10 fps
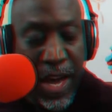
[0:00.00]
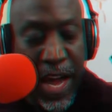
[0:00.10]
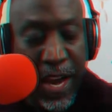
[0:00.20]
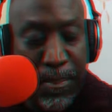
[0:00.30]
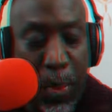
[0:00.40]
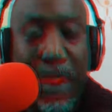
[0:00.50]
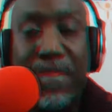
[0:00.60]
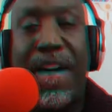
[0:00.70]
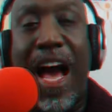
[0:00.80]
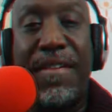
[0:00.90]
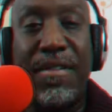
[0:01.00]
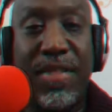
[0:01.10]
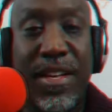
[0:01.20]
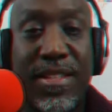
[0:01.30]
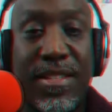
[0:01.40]
And the point five on
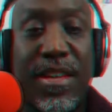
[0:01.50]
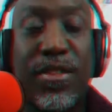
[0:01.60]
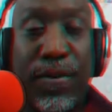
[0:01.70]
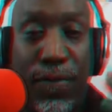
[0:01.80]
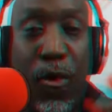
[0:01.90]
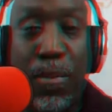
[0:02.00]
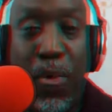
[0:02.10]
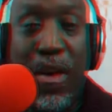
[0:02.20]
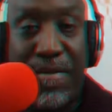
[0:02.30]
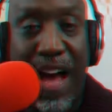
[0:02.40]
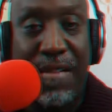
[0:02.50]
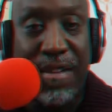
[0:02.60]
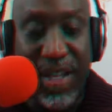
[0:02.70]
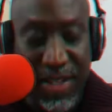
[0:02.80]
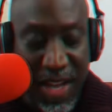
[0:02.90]
this, the 4.5 on
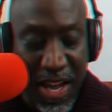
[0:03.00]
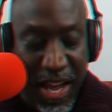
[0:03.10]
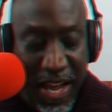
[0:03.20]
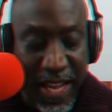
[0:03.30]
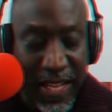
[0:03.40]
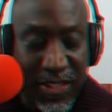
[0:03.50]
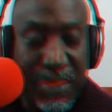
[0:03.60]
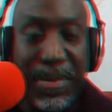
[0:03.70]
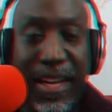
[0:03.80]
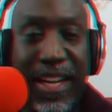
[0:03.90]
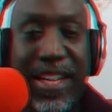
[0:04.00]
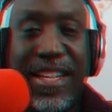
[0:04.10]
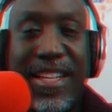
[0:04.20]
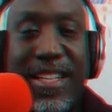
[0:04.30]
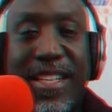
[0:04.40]
this, is to be
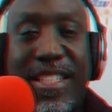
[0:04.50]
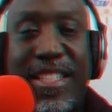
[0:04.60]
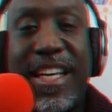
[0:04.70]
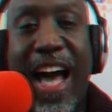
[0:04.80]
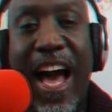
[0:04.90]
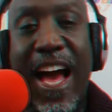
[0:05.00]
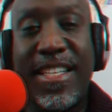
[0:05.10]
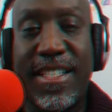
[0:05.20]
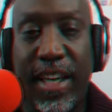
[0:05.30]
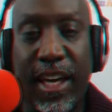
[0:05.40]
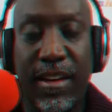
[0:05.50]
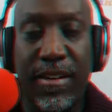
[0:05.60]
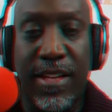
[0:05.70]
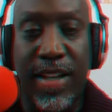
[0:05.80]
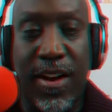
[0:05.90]
CIC,
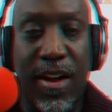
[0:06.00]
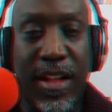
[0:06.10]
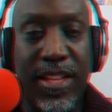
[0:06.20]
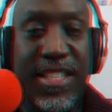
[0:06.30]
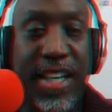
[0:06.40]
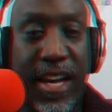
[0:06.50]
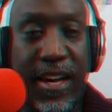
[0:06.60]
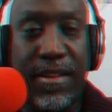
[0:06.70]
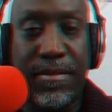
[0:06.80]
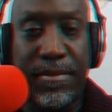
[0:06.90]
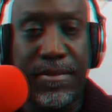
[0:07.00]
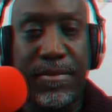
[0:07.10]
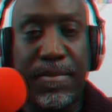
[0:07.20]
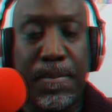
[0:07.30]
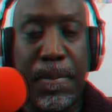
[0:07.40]
as I call it, sick.
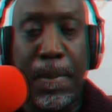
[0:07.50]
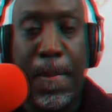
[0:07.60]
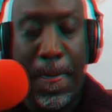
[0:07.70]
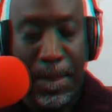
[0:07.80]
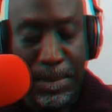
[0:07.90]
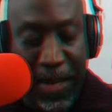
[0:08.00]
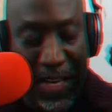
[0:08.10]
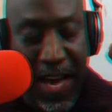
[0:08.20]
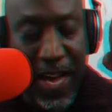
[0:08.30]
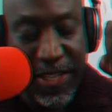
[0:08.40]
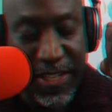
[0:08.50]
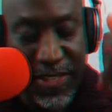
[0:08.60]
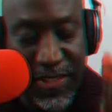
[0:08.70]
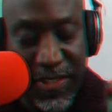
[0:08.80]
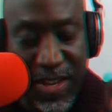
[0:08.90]
Be
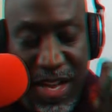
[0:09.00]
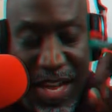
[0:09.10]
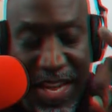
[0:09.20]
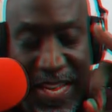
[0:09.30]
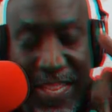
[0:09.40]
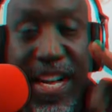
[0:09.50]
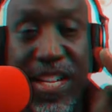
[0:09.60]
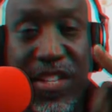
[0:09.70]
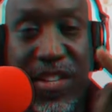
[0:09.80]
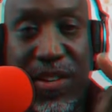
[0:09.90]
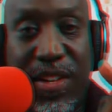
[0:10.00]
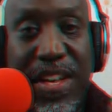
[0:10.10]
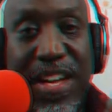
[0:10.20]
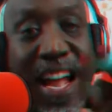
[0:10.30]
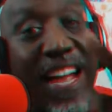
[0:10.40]
conscious, intentional,
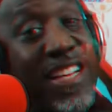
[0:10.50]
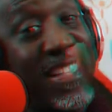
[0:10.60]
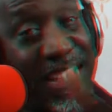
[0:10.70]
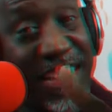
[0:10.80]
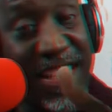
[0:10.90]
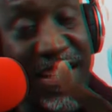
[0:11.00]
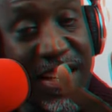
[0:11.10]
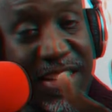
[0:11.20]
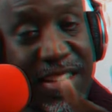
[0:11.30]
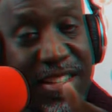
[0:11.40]
and consistent.